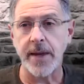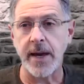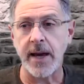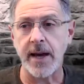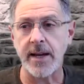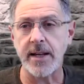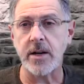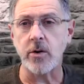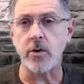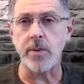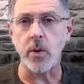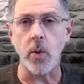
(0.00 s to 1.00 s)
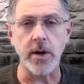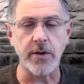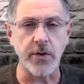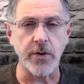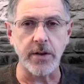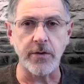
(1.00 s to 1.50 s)
And it would be
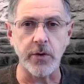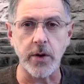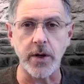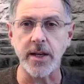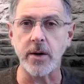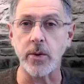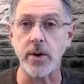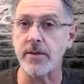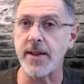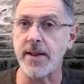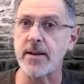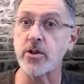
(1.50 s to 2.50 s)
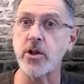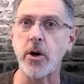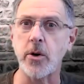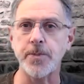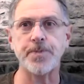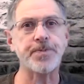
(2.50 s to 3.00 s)
wonderful if we could get rid of that.
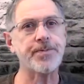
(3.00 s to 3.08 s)
So